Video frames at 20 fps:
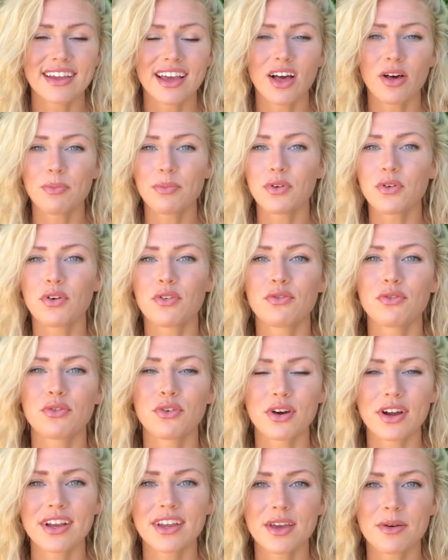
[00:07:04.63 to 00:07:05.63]
help you
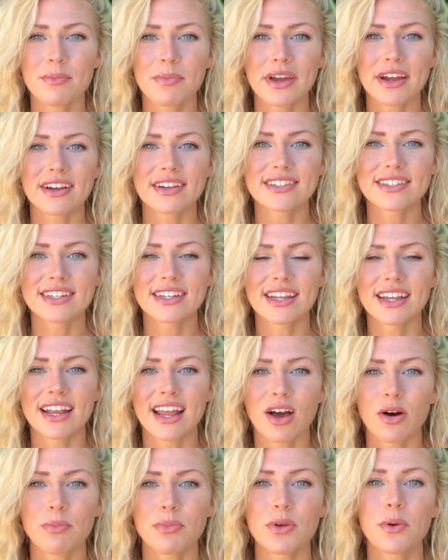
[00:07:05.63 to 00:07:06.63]
avoid comparison, and
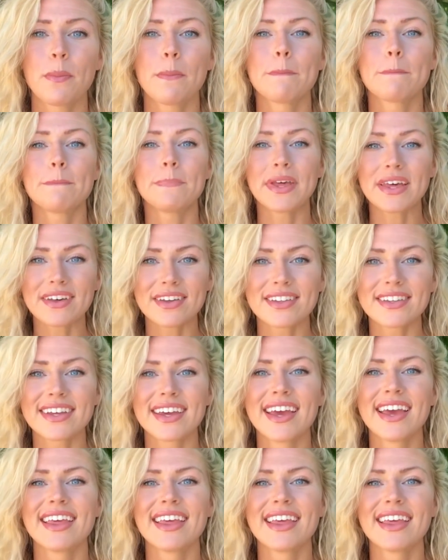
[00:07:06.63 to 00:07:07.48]
help you build